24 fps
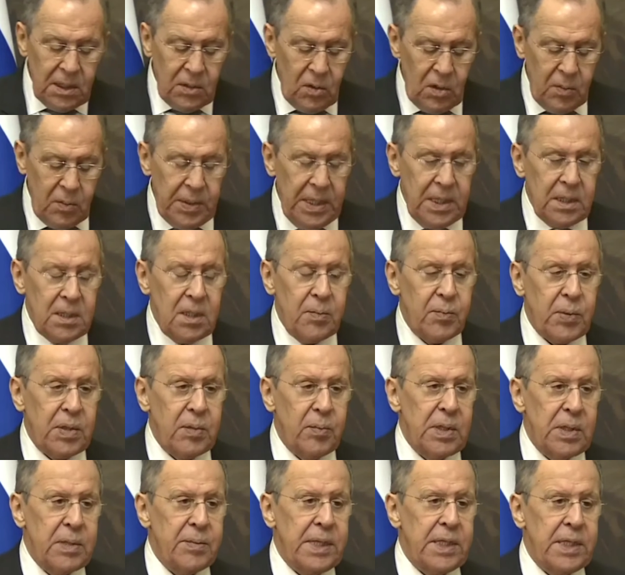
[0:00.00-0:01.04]
working
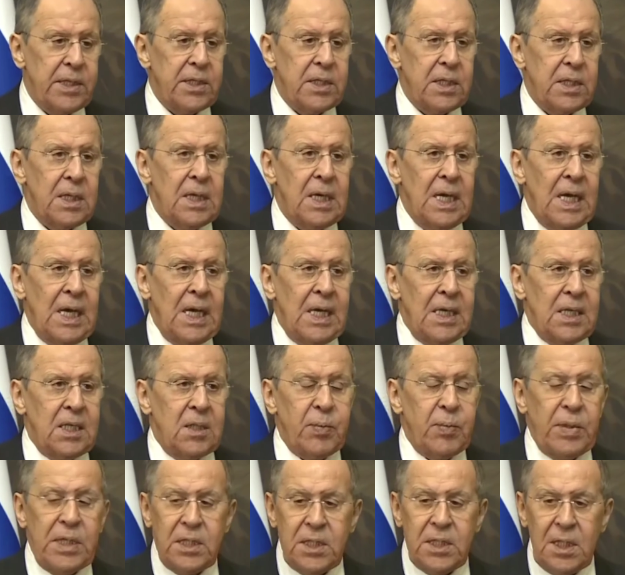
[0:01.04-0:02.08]
this, on
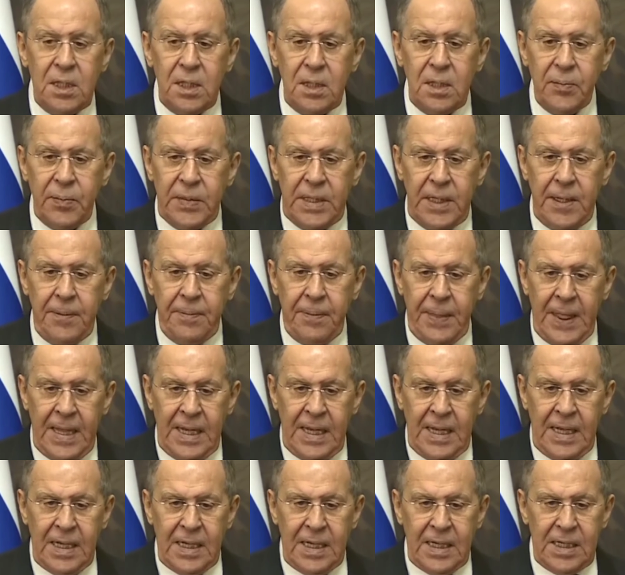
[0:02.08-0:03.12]
this matter with
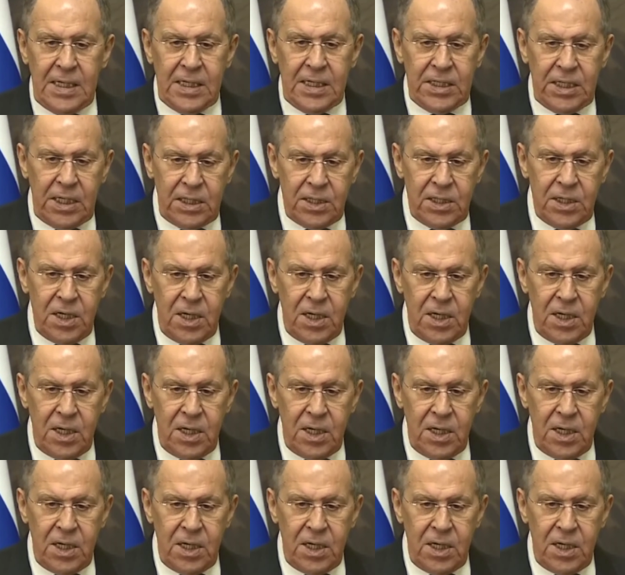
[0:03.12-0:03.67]
experts